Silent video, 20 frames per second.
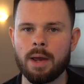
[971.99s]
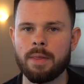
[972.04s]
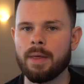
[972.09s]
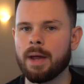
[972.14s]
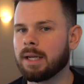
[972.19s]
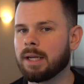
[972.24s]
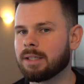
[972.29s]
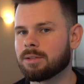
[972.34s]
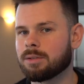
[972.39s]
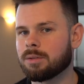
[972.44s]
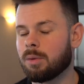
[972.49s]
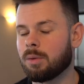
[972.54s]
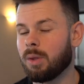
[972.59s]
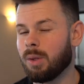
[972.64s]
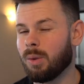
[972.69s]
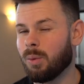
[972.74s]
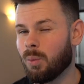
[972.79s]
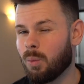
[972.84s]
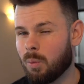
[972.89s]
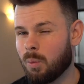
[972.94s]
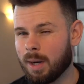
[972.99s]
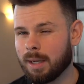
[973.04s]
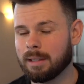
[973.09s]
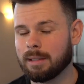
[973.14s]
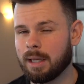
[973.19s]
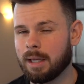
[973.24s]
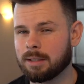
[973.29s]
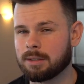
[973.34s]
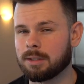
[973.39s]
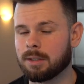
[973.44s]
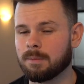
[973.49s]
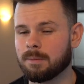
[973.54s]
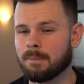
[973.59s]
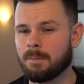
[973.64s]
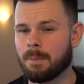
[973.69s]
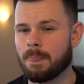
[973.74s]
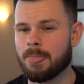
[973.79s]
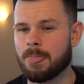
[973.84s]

That is the one lesson